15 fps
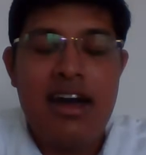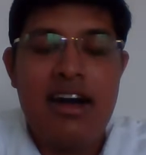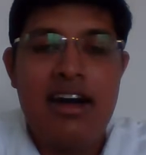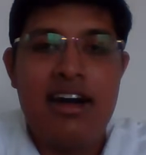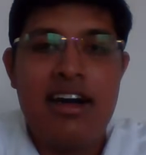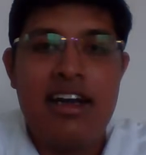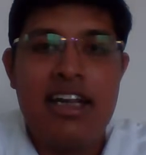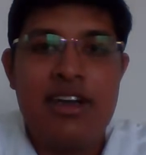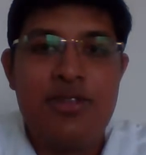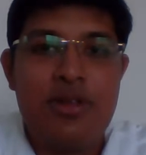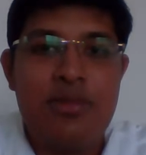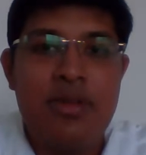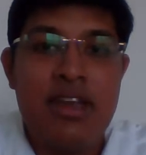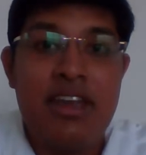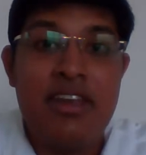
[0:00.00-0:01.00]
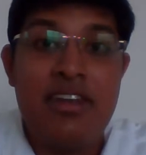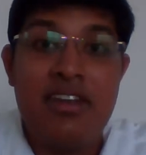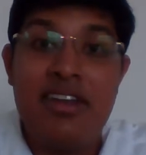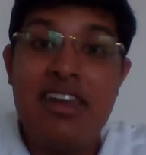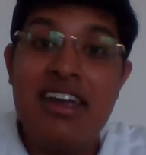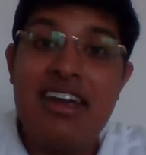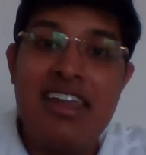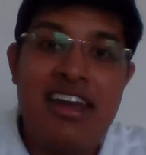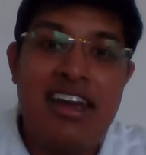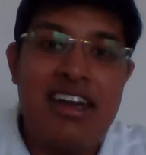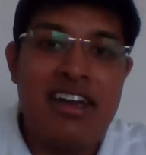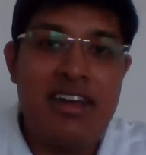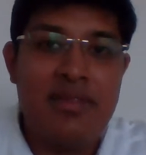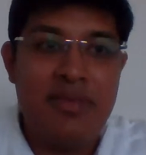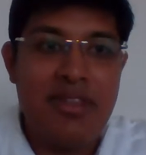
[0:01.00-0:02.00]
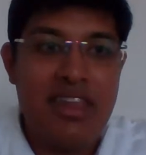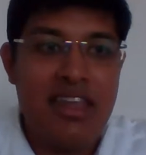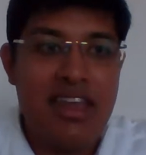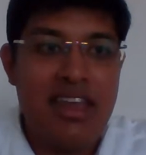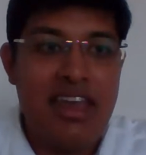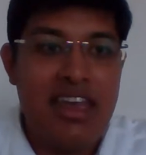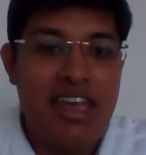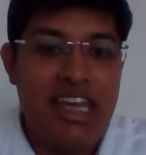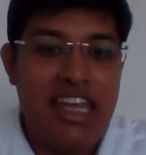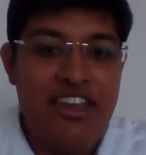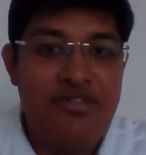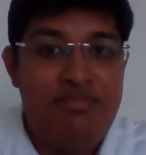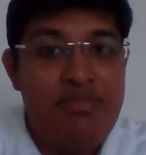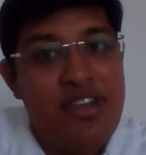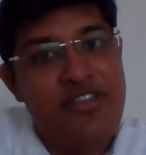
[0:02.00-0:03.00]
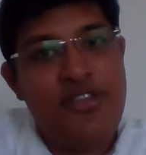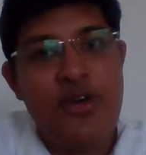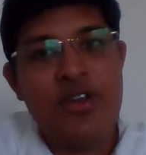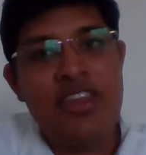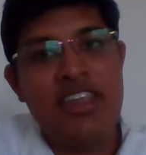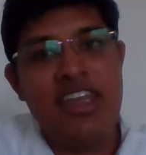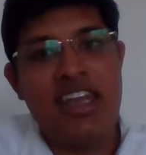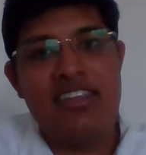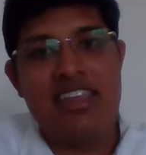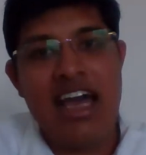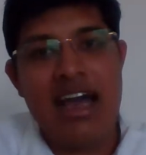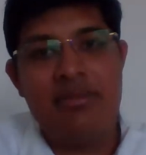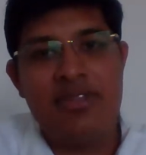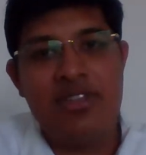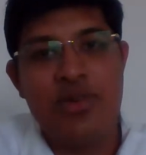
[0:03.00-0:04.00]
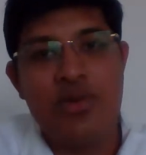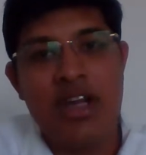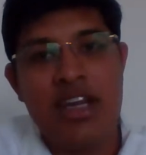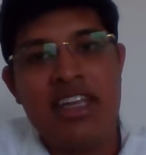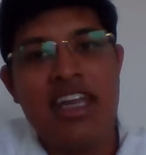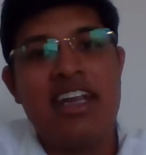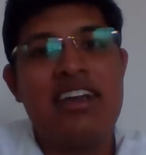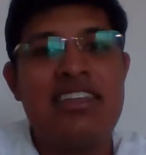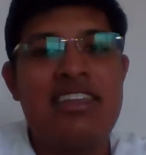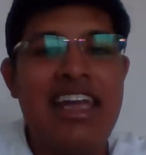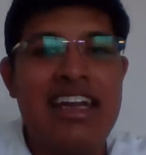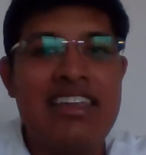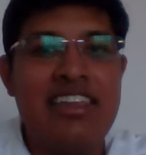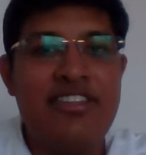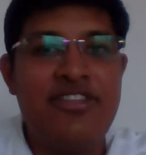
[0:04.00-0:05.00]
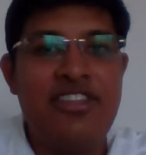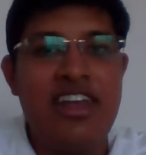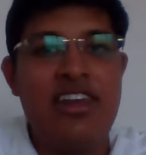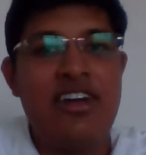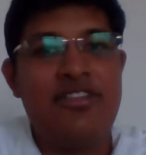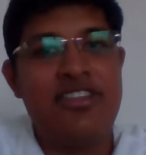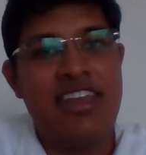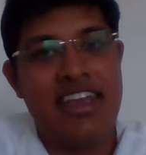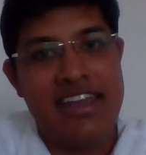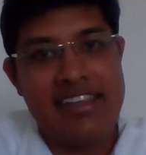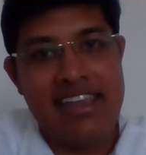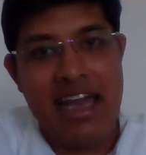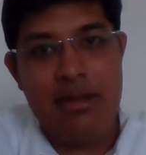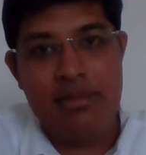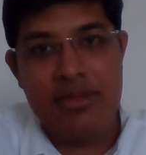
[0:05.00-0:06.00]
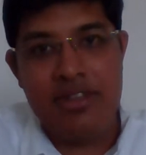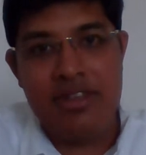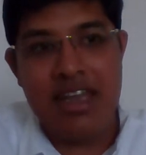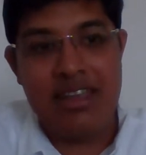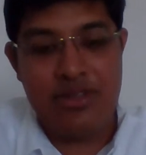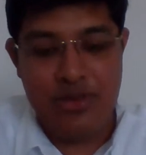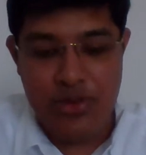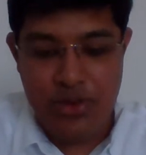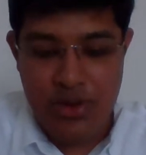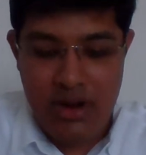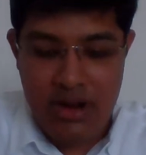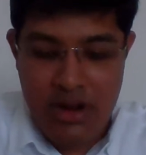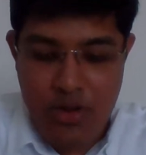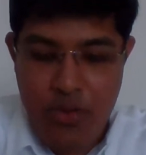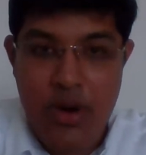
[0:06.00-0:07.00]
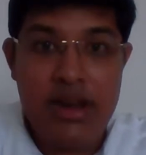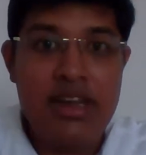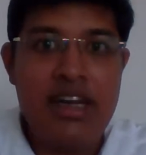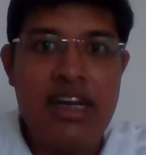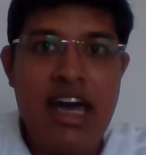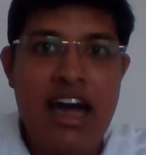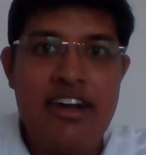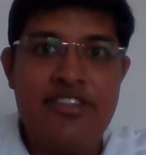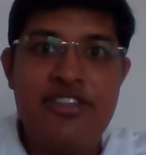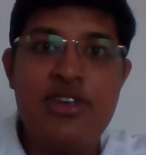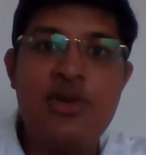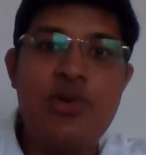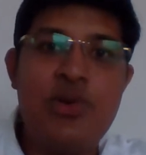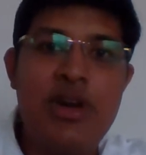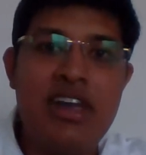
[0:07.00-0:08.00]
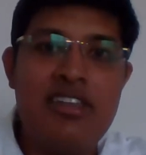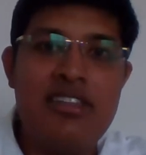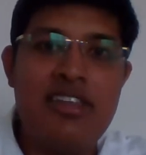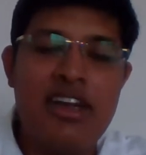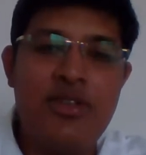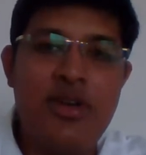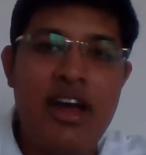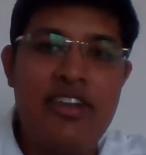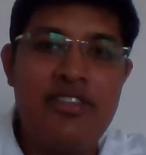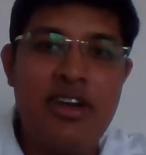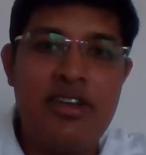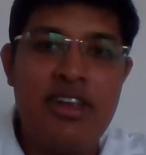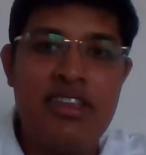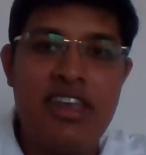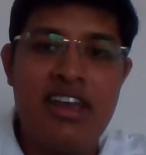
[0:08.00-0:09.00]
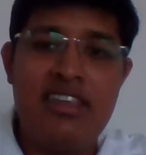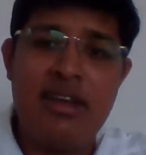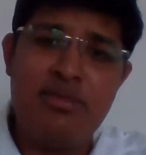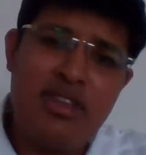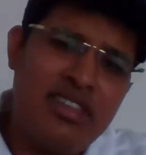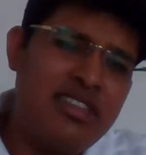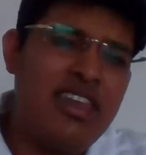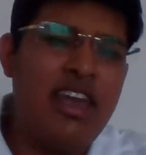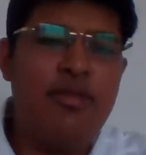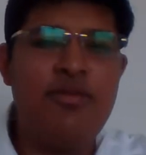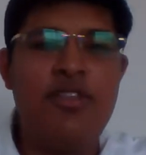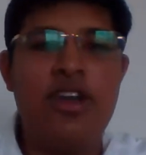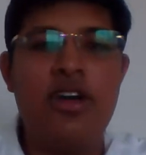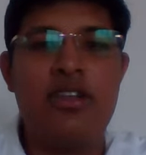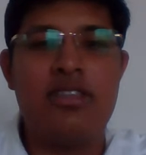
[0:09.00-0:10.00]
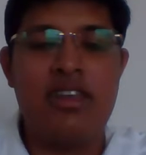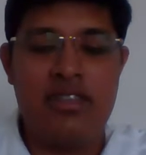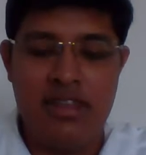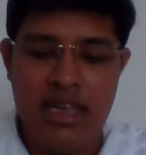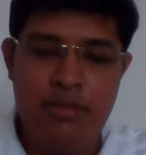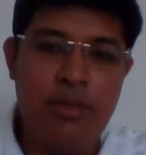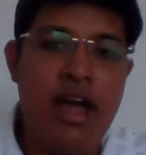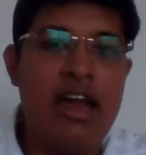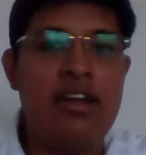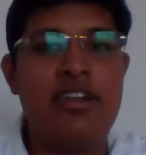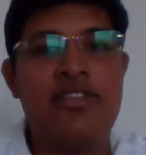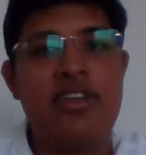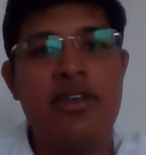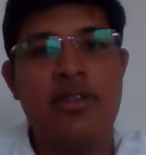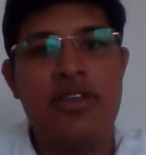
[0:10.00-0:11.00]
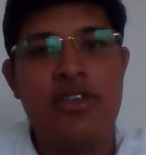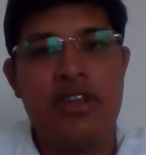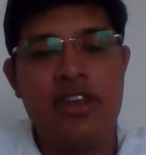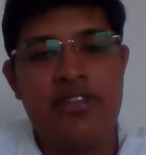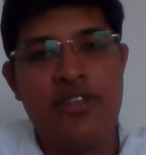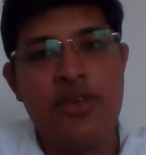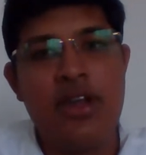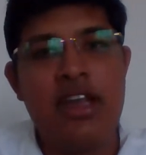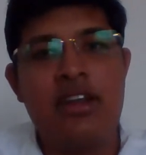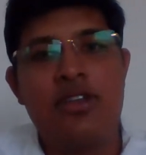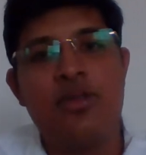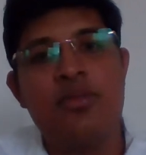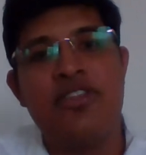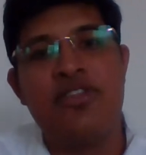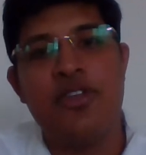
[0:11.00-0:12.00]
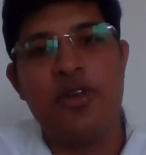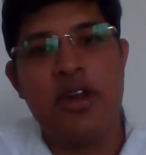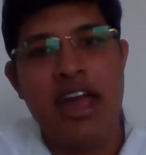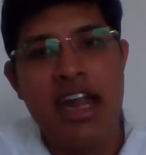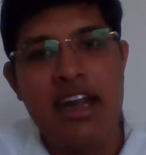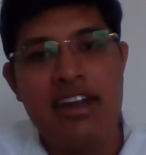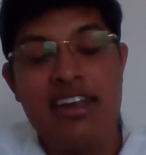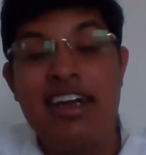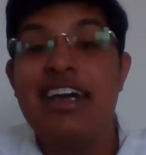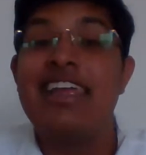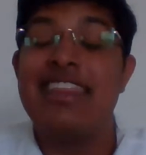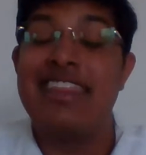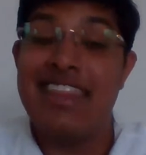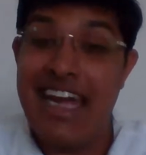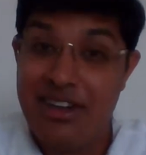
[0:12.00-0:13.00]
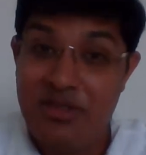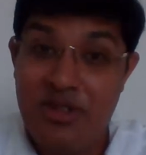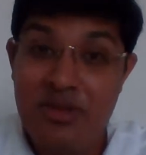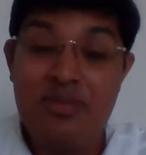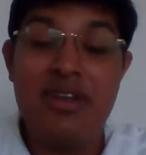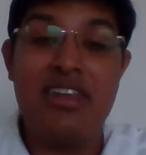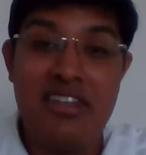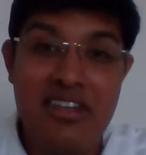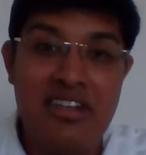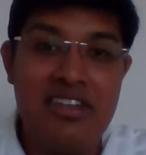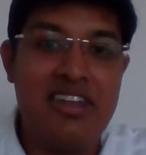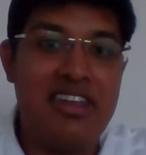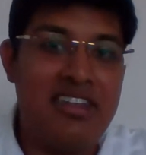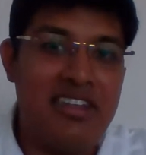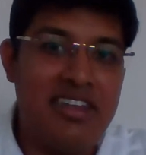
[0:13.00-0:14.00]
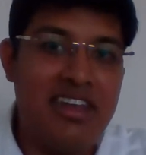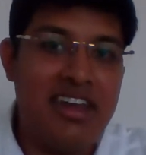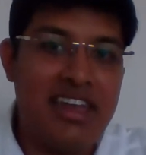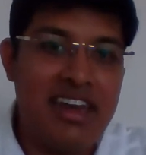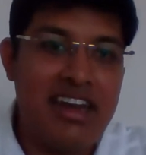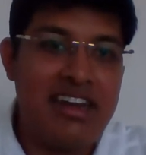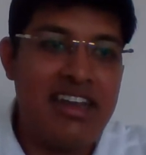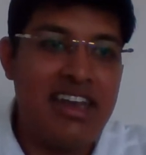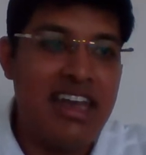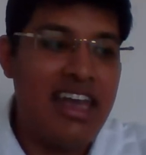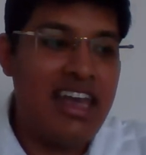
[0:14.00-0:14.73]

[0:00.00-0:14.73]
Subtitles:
It would be really great if before the exams you can get the feel of the exams as to 1.5 2 days that you have during the exam, the same way or the same kind of revision if you can do beforehand, that would be really really great.